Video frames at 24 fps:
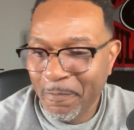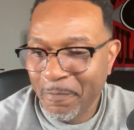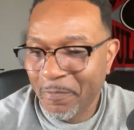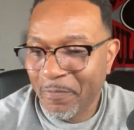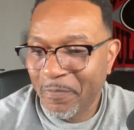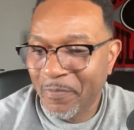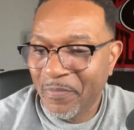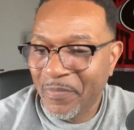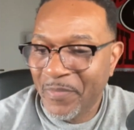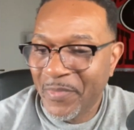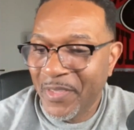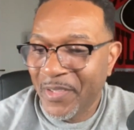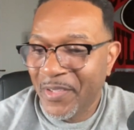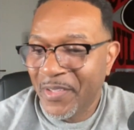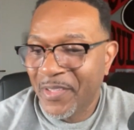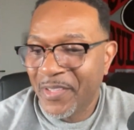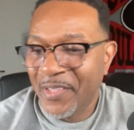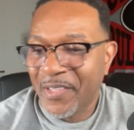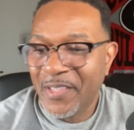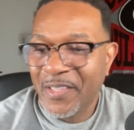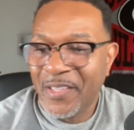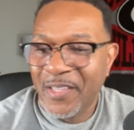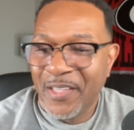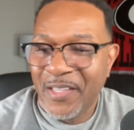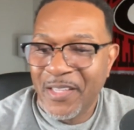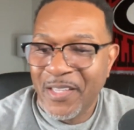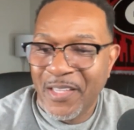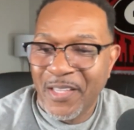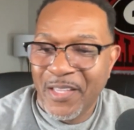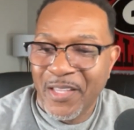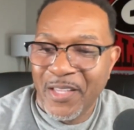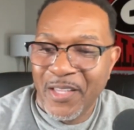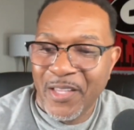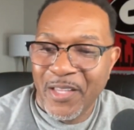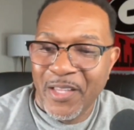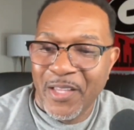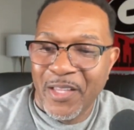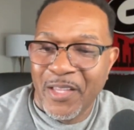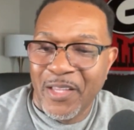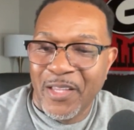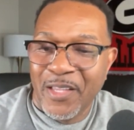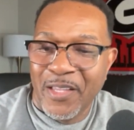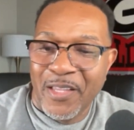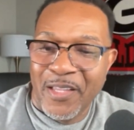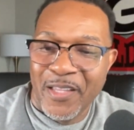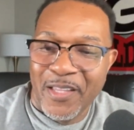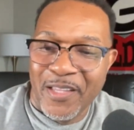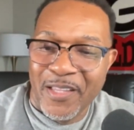
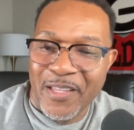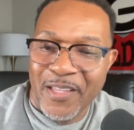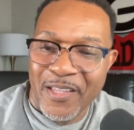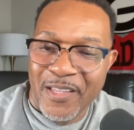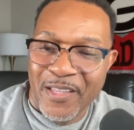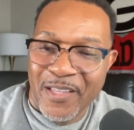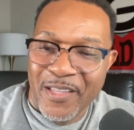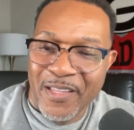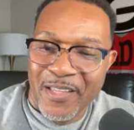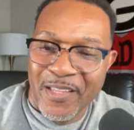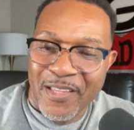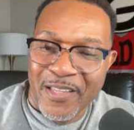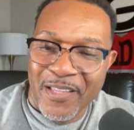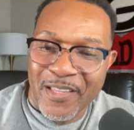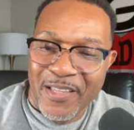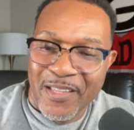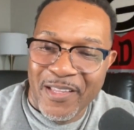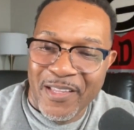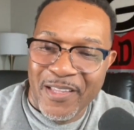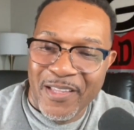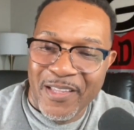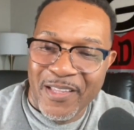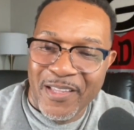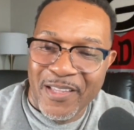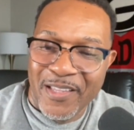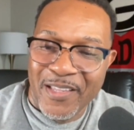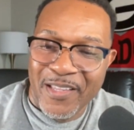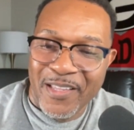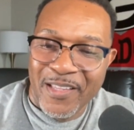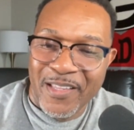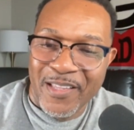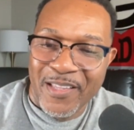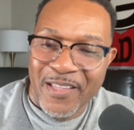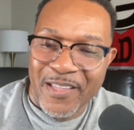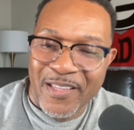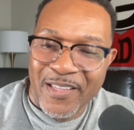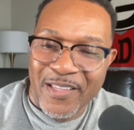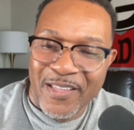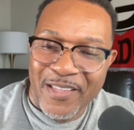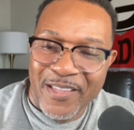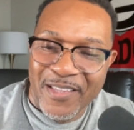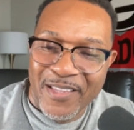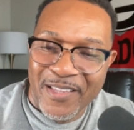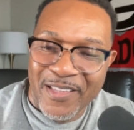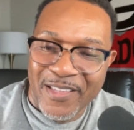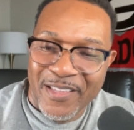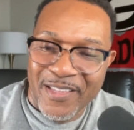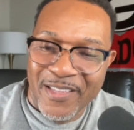
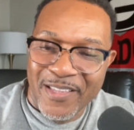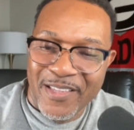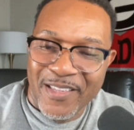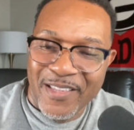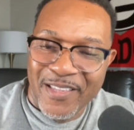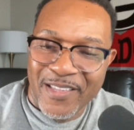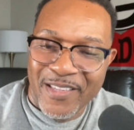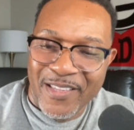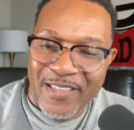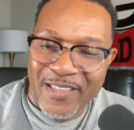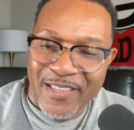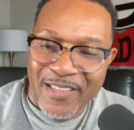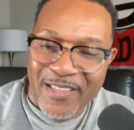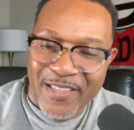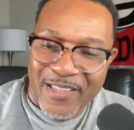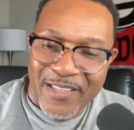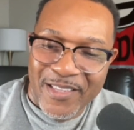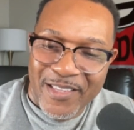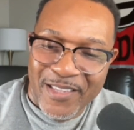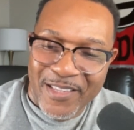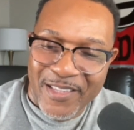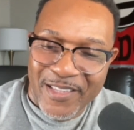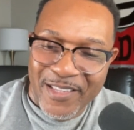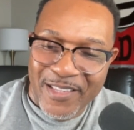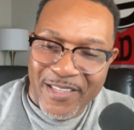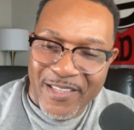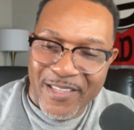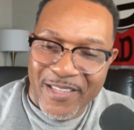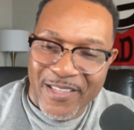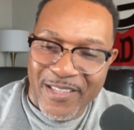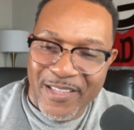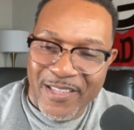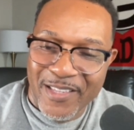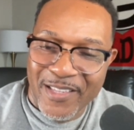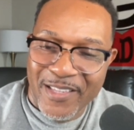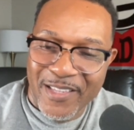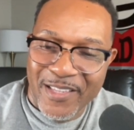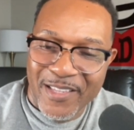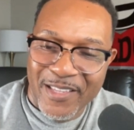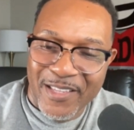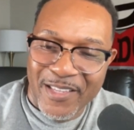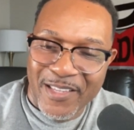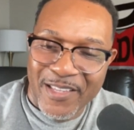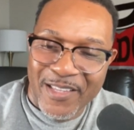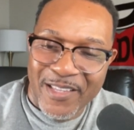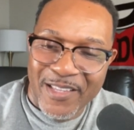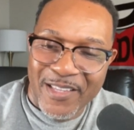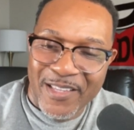
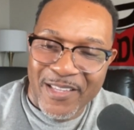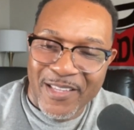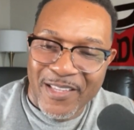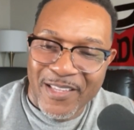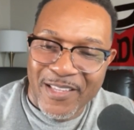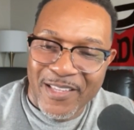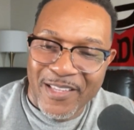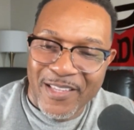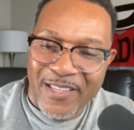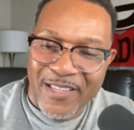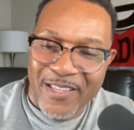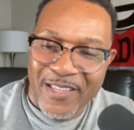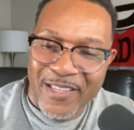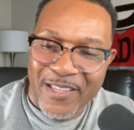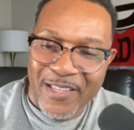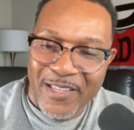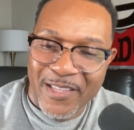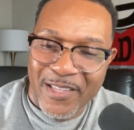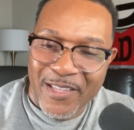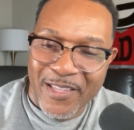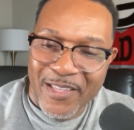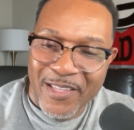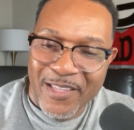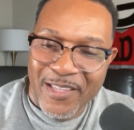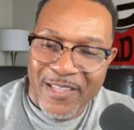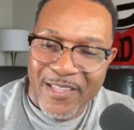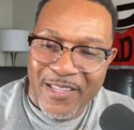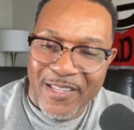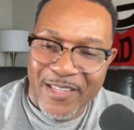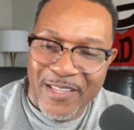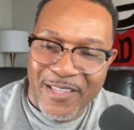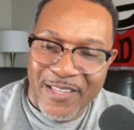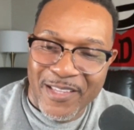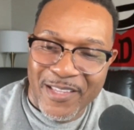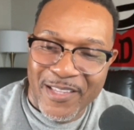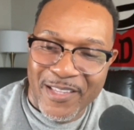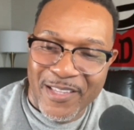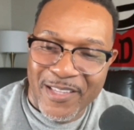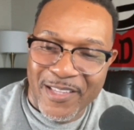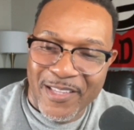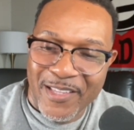[no speech]